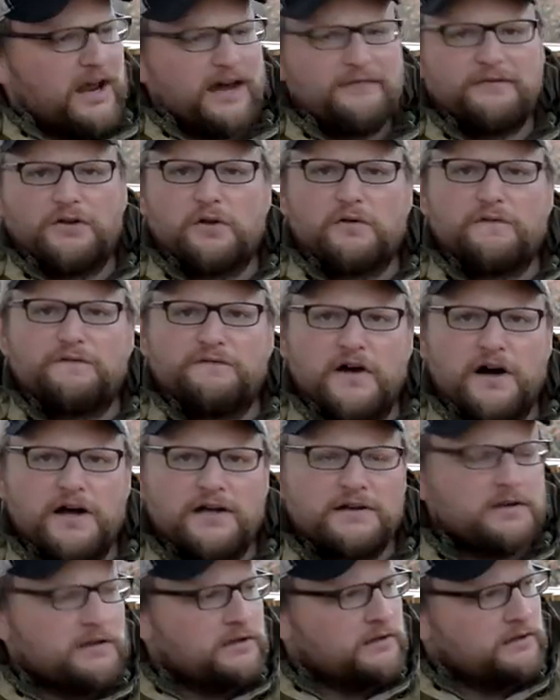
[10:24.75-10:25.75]
have a little
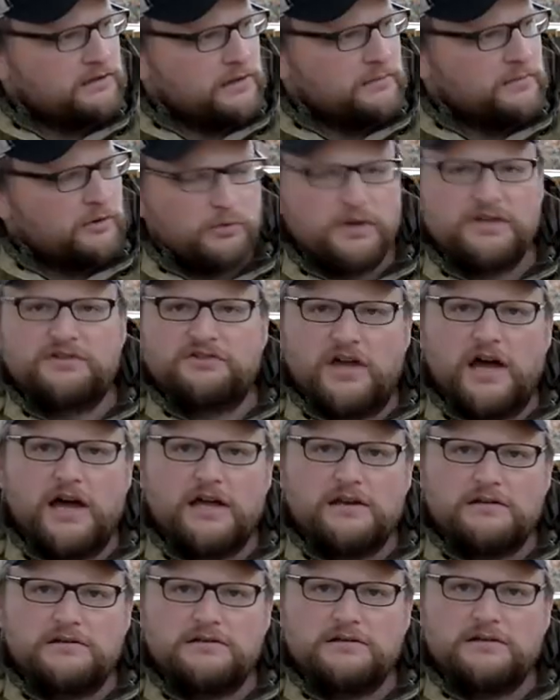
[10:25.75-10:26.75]
fun. Let me
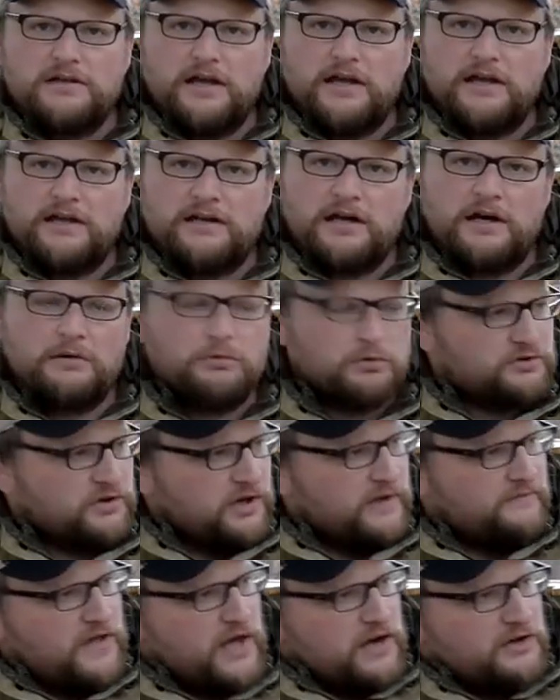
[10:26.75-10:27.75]
reset and we'll
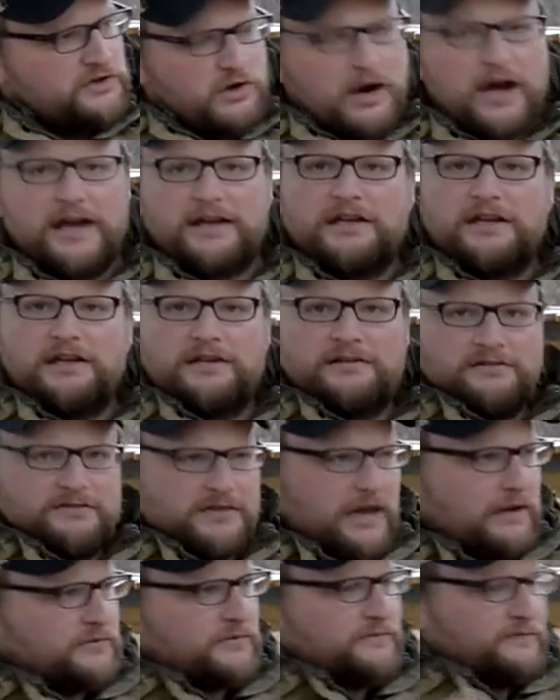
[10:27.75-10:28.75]
give that a try again. Let's have some